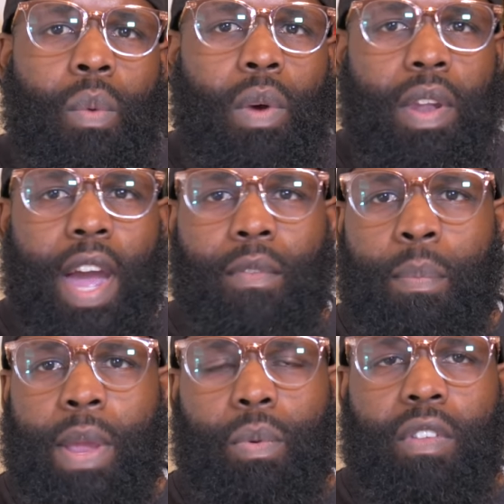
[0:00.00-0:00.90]
Whenever
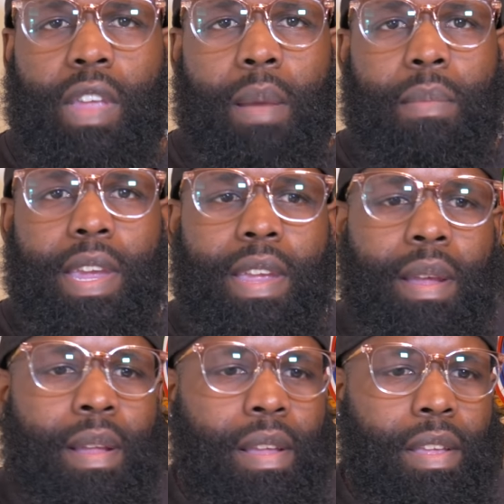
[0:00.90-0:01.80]
people send me,
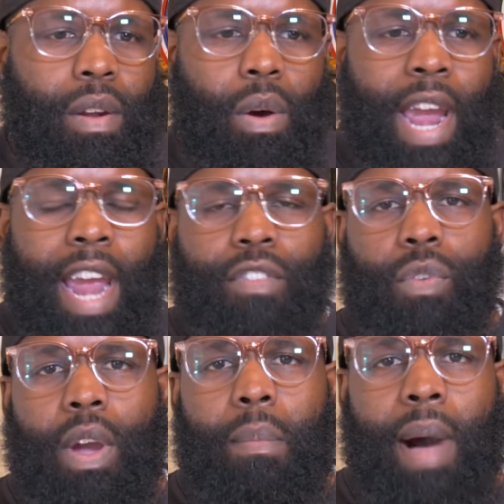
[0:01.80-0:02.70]
you know,
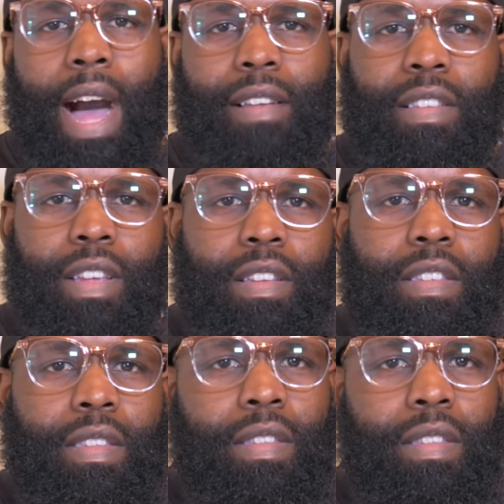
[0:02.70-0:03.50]
Android boxes,